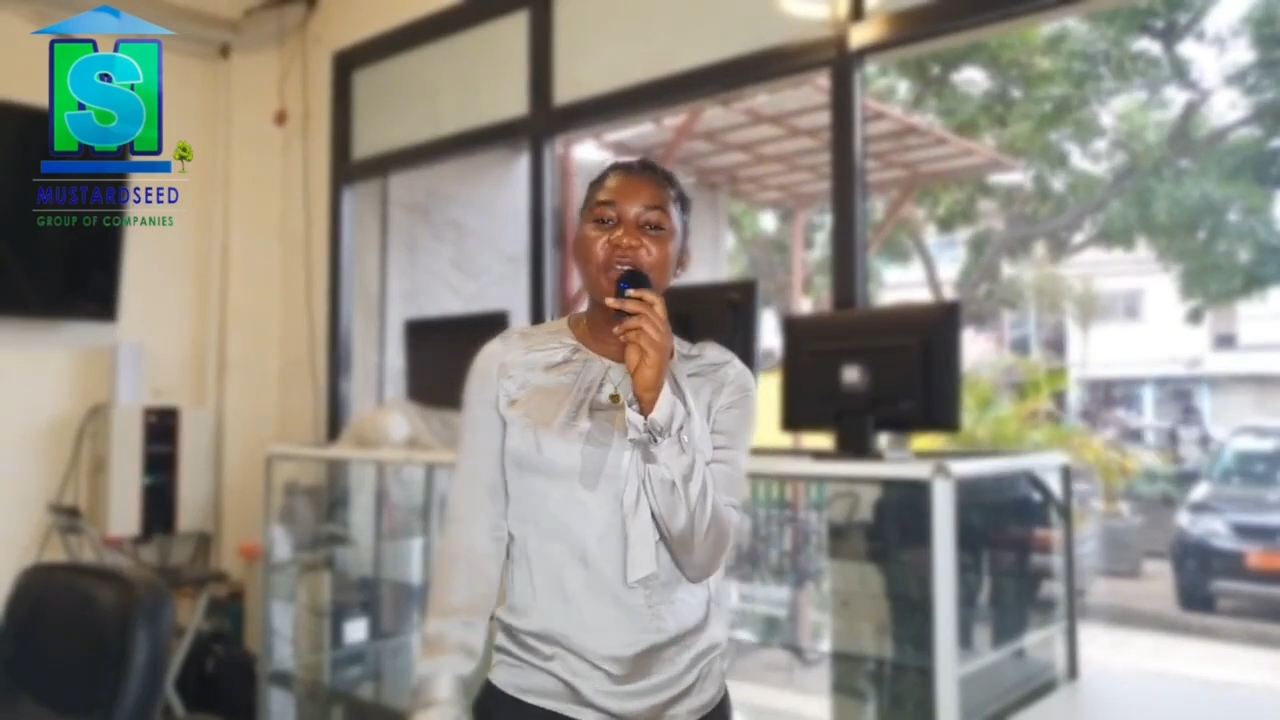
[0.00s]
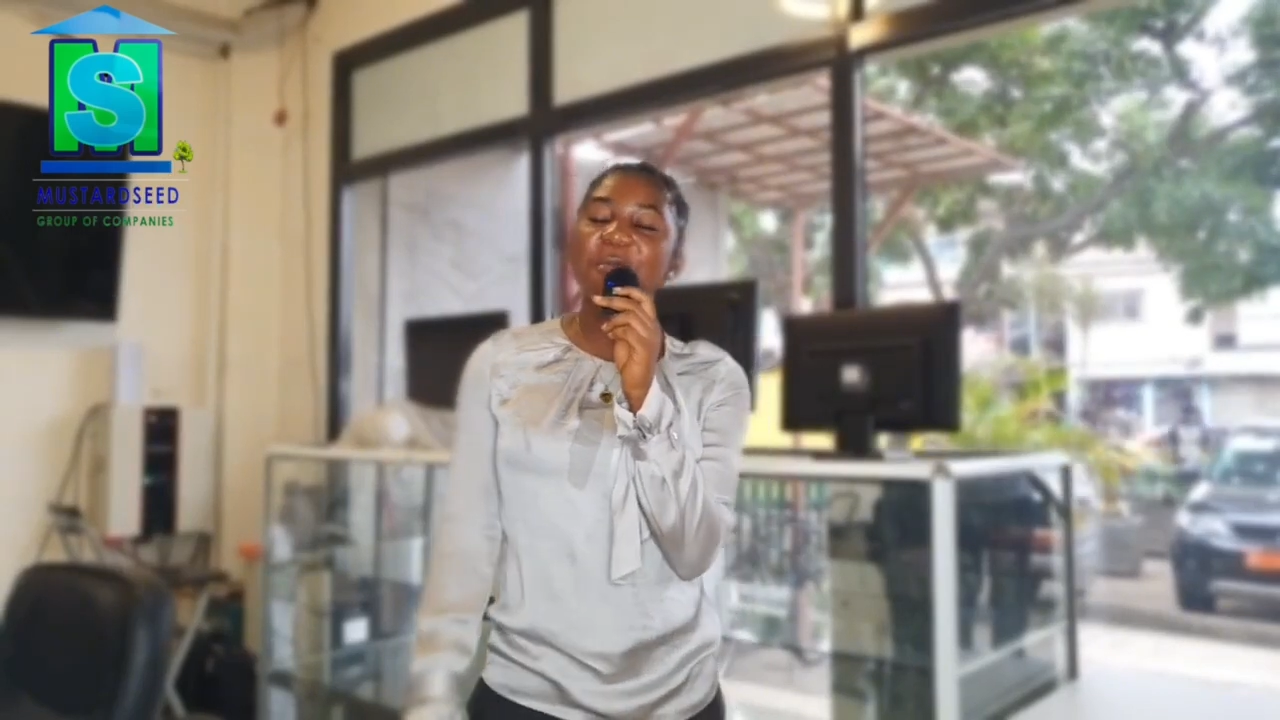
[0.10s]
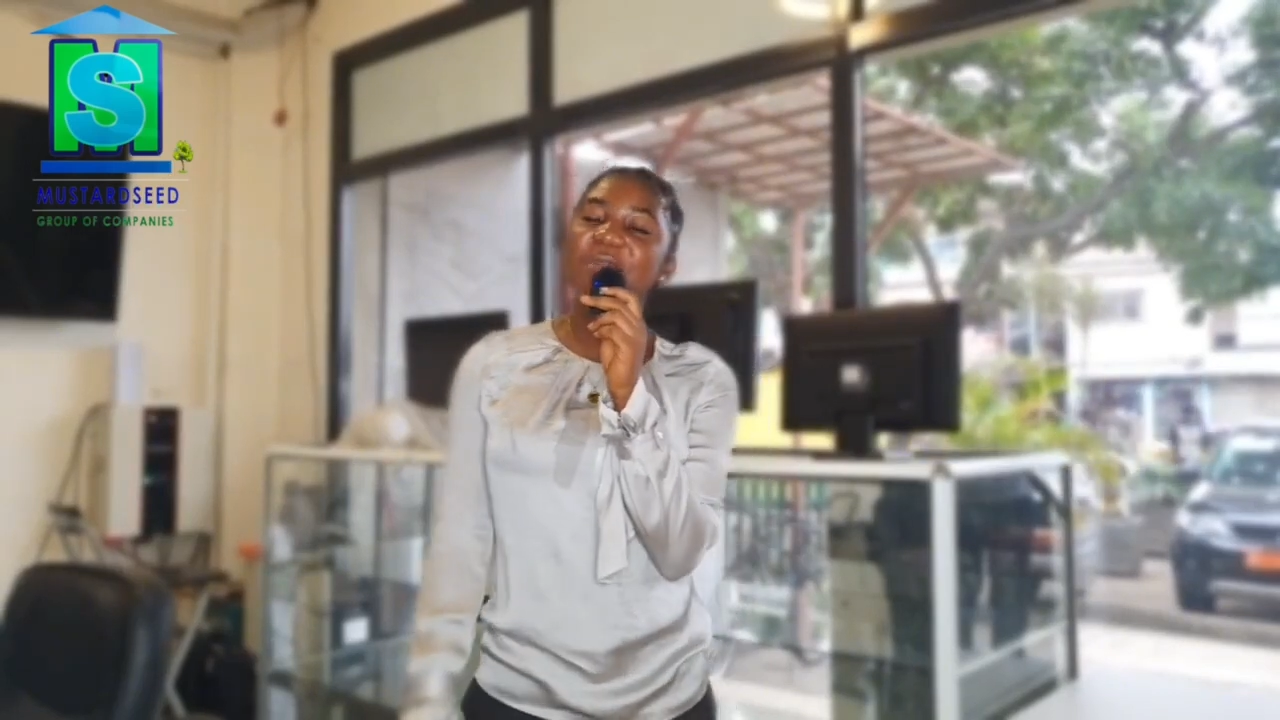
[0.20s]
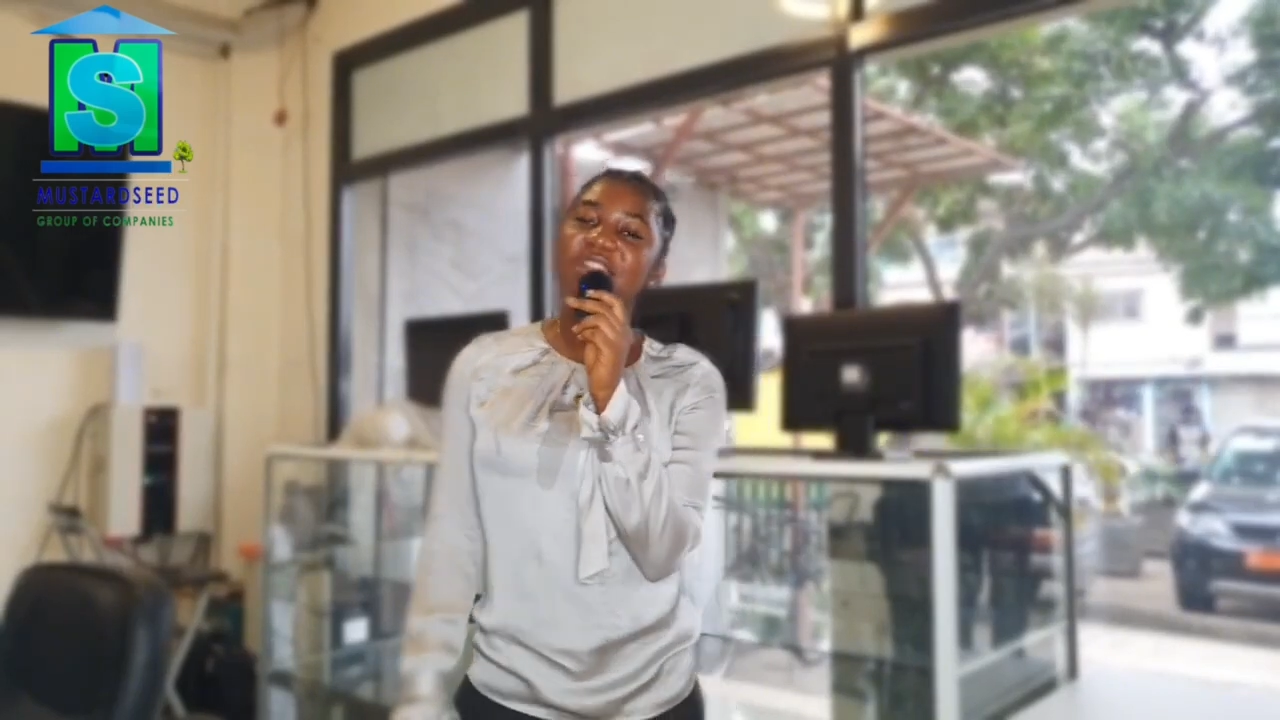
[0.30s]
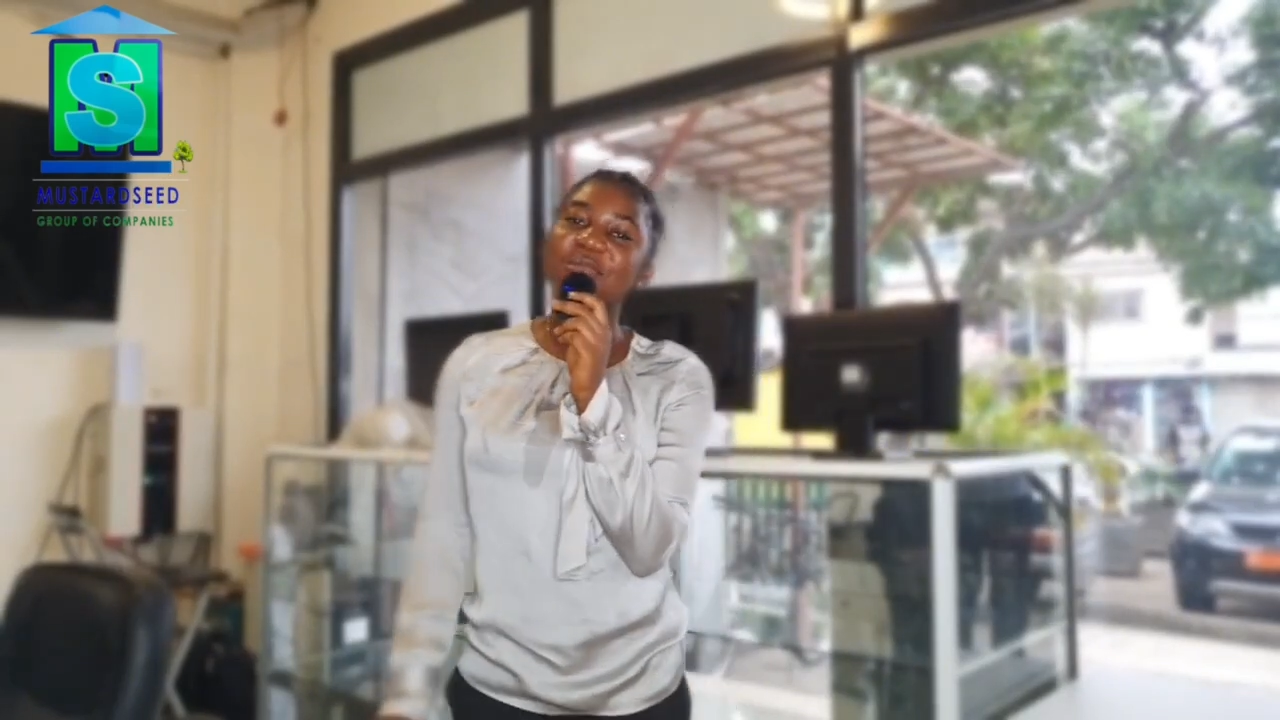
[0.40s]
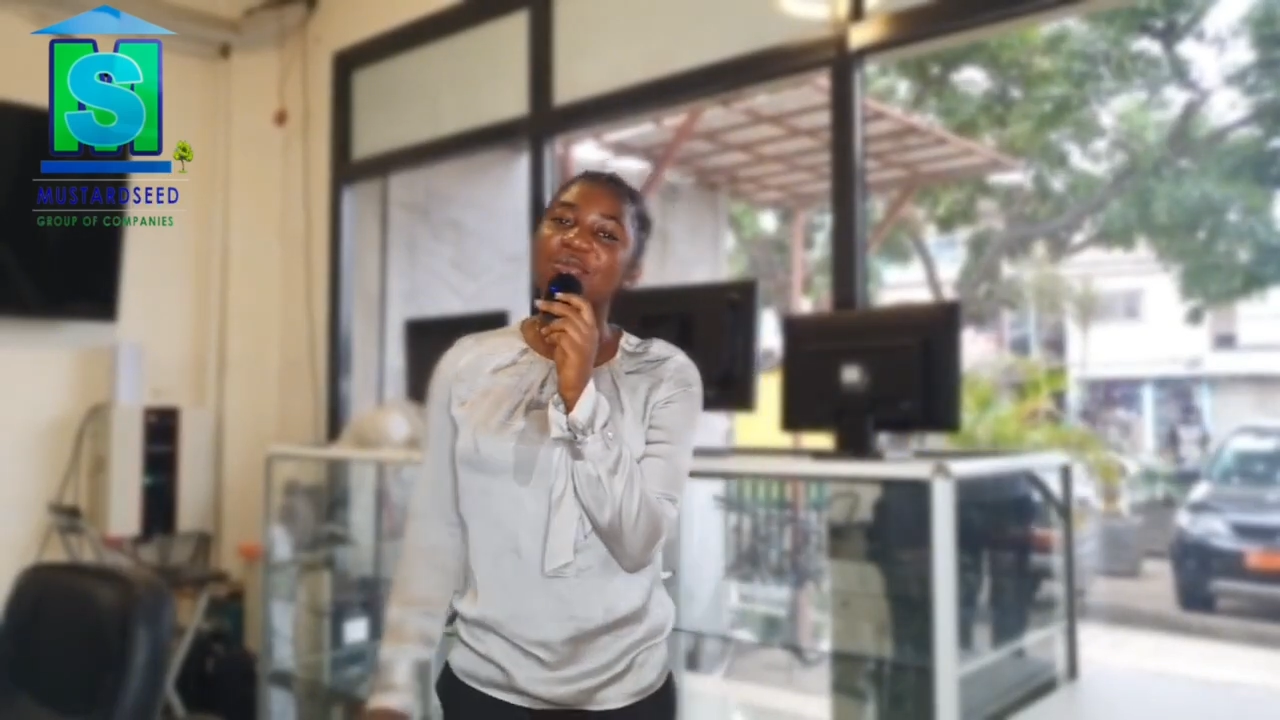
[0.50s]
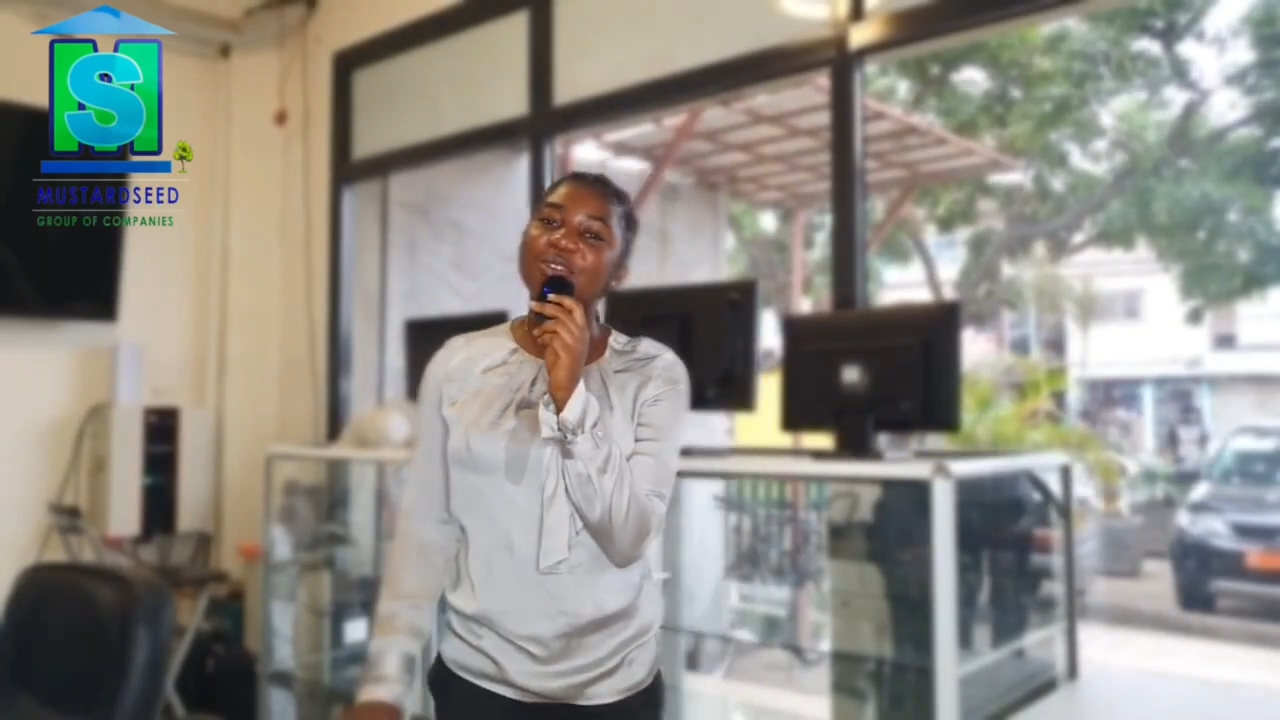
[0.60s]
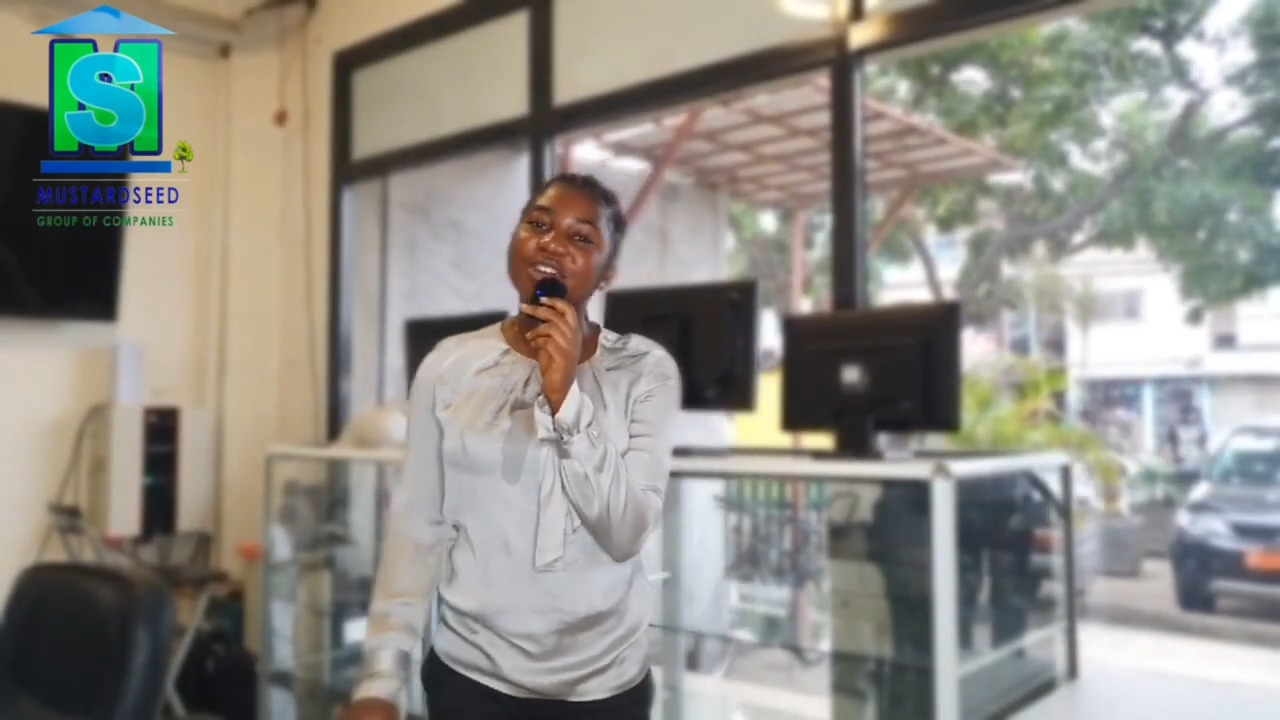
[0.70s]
Many more